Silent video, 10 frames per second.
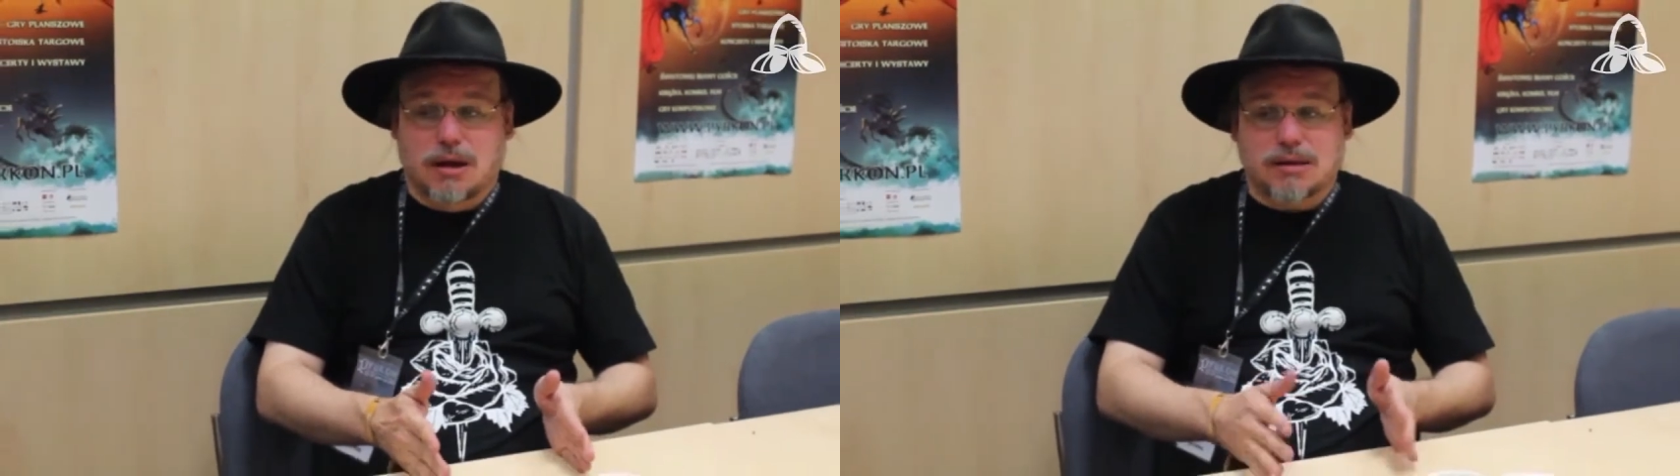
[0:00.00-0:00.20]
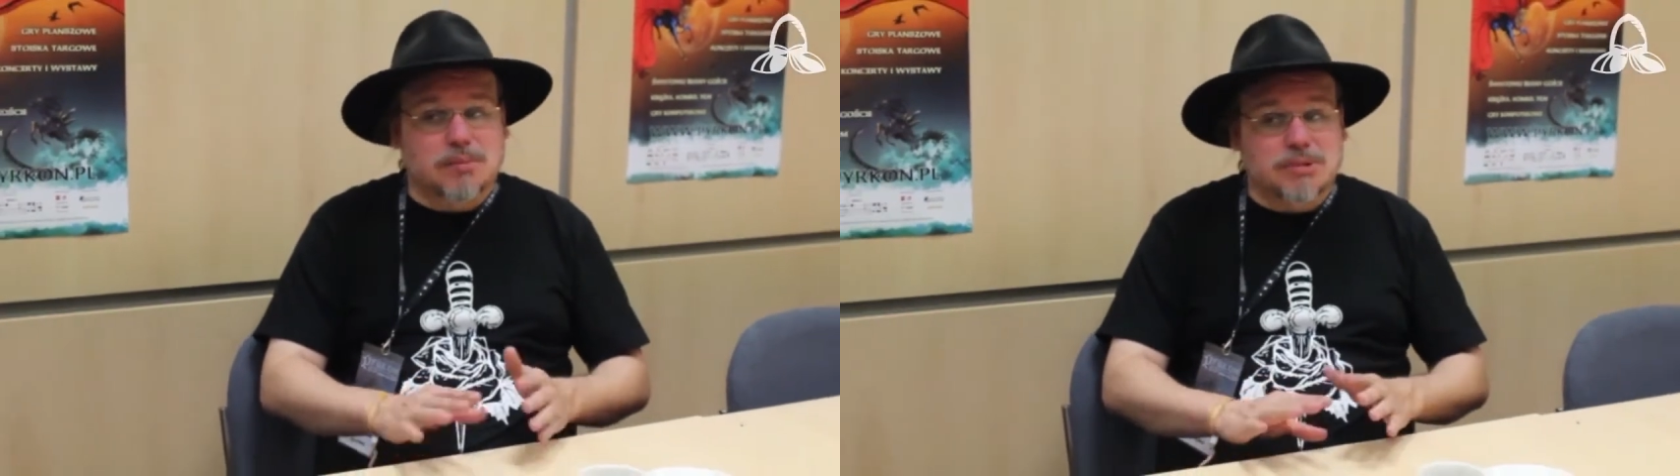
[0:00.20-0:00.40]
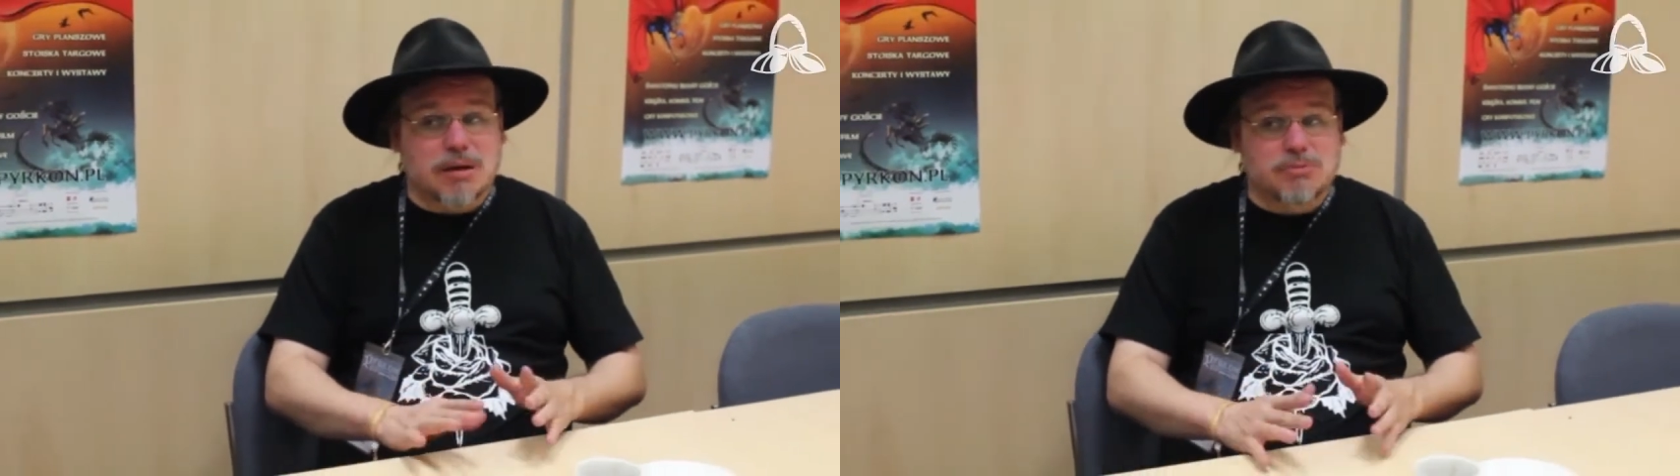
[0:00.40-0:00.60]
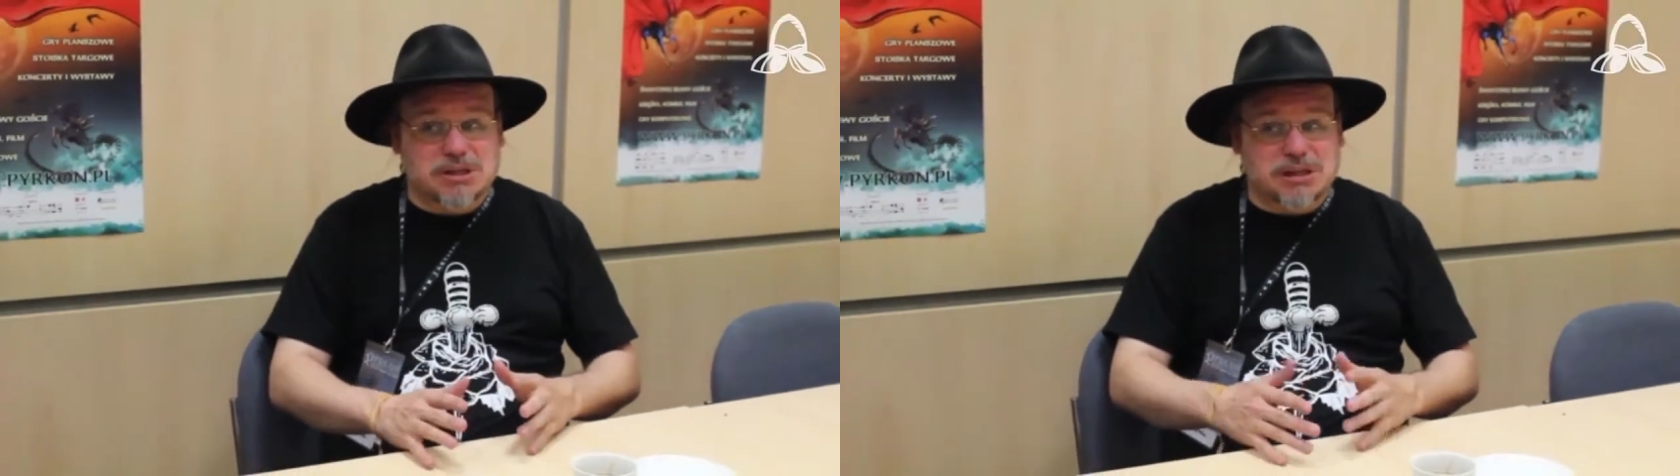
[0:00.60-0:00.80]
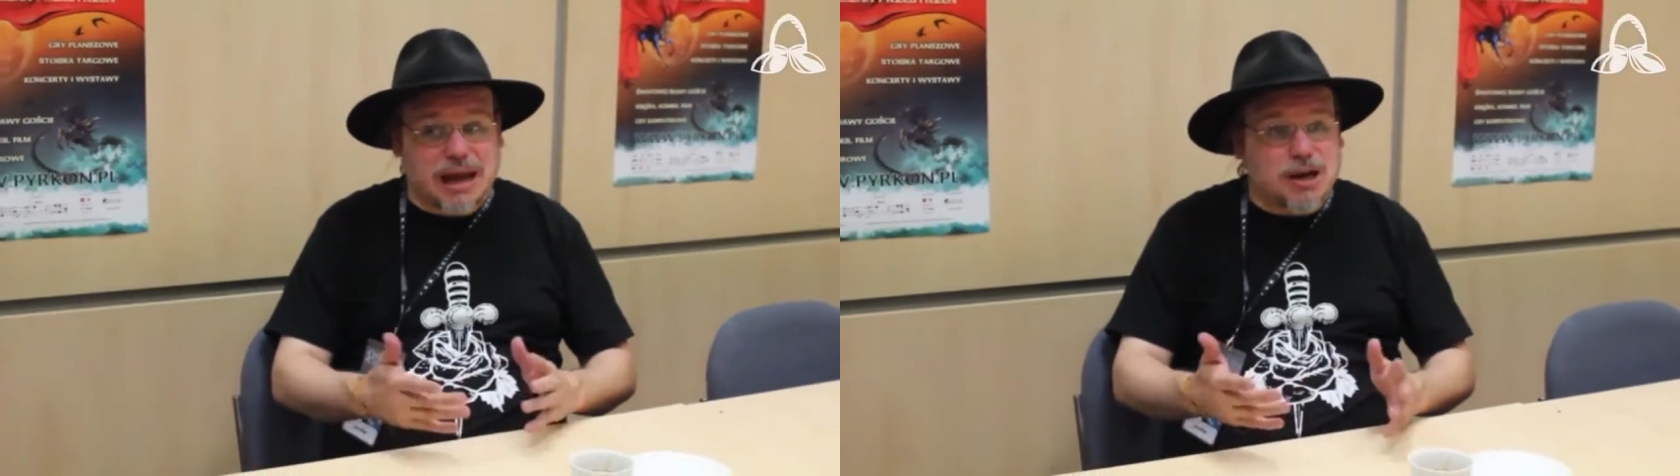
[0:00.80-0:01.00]
Sometimes
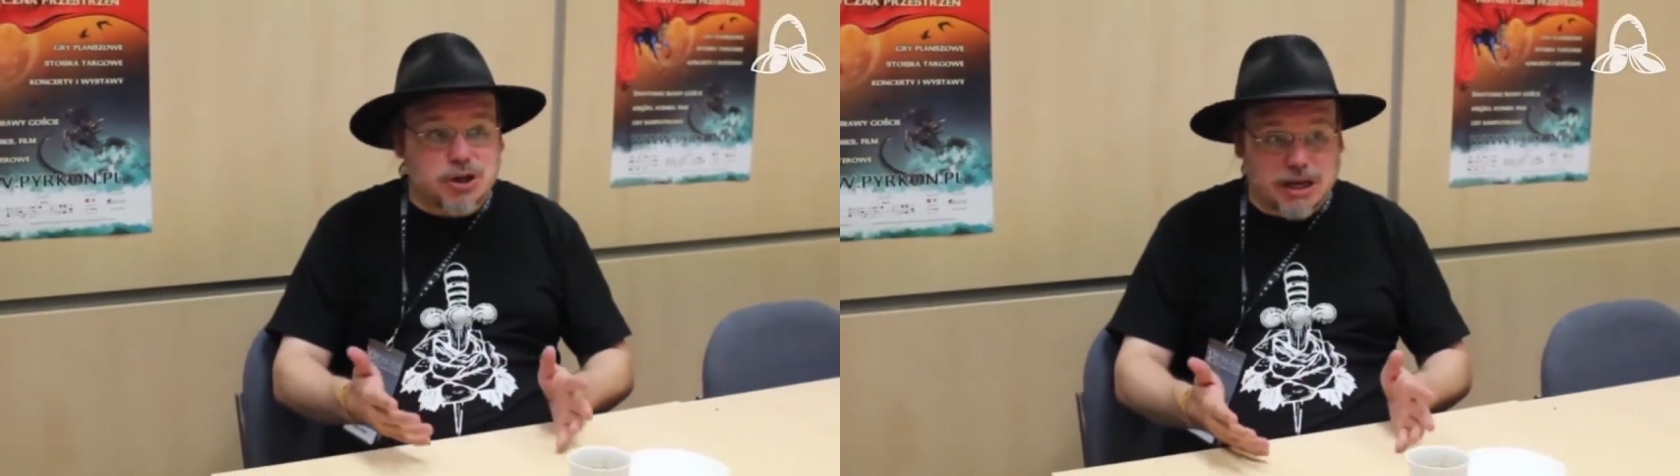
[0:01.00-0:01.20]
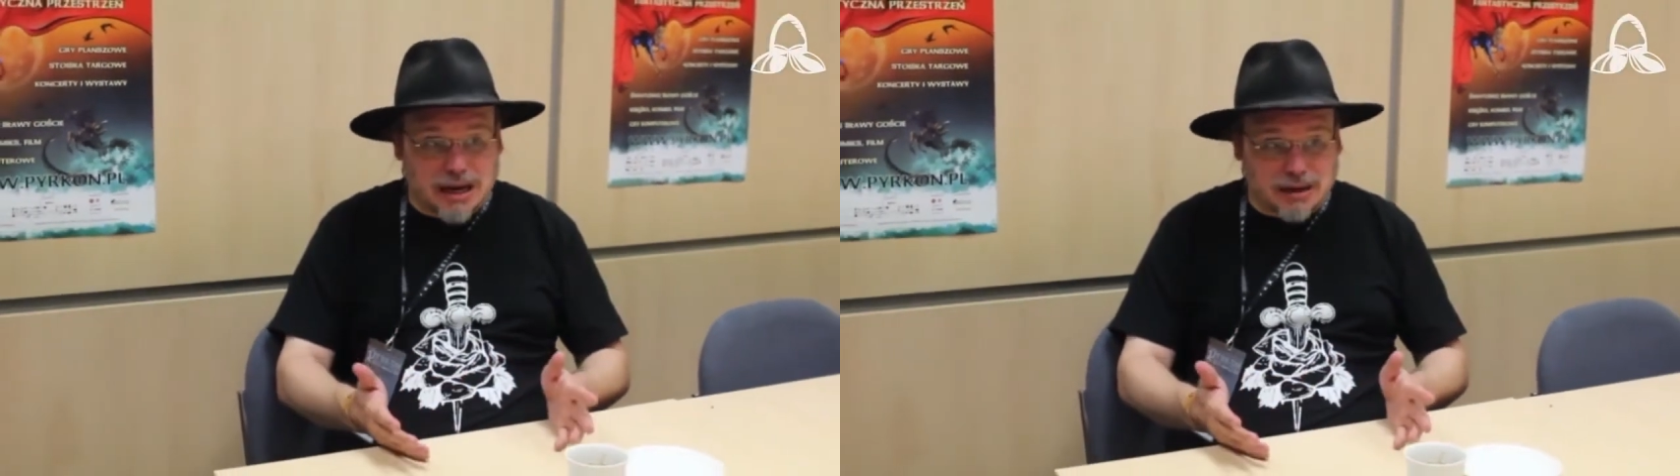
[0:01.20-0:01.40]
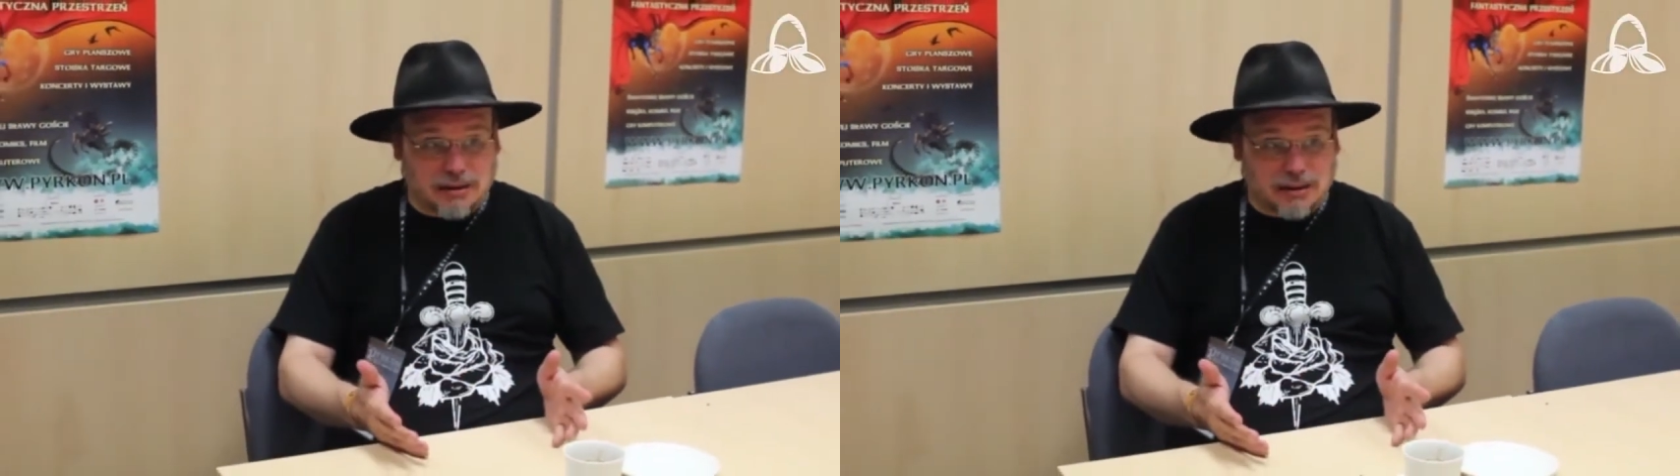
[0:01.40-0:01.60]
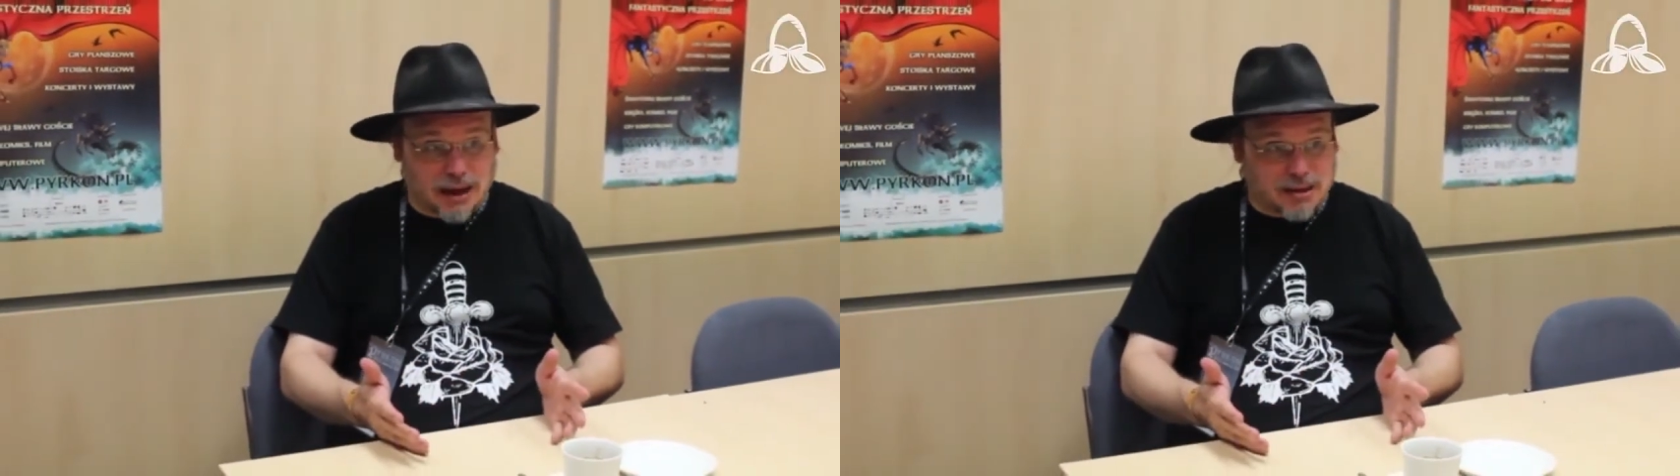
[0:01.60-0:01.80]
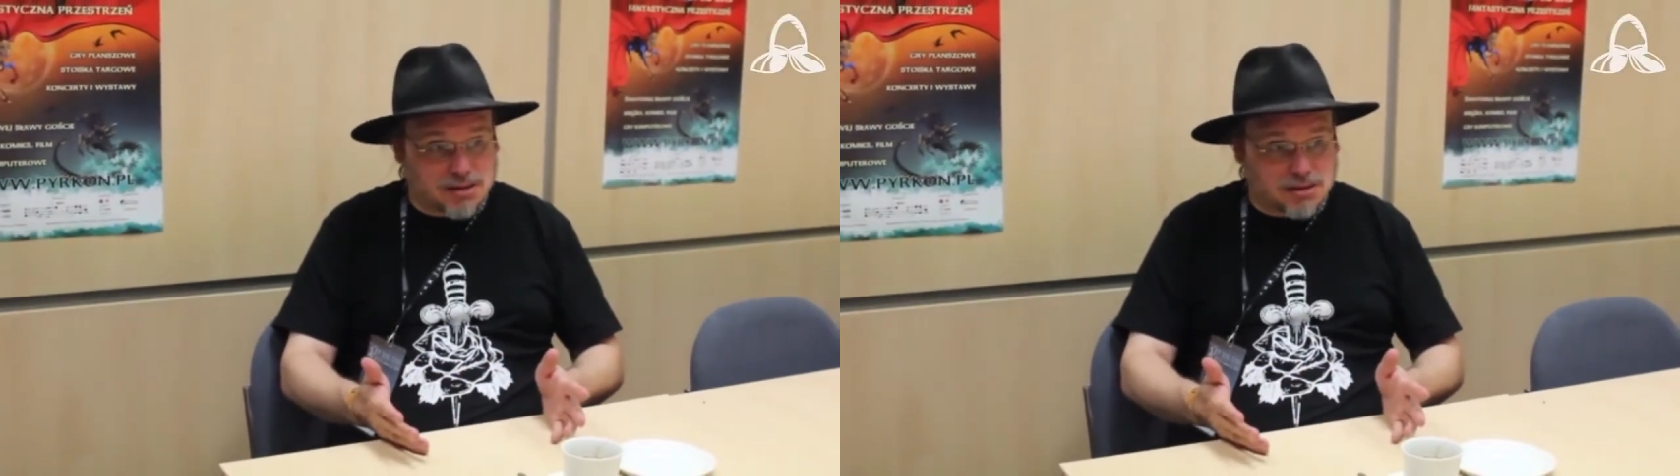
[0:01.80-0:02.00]
it's an educated
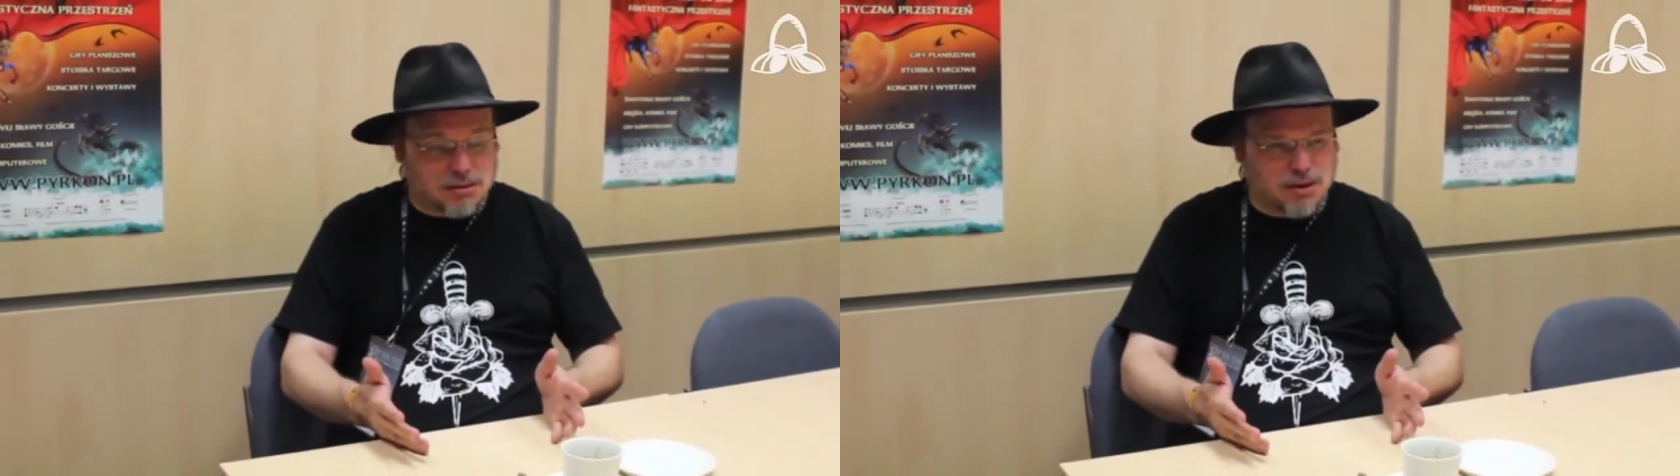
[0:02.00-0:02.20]
guess.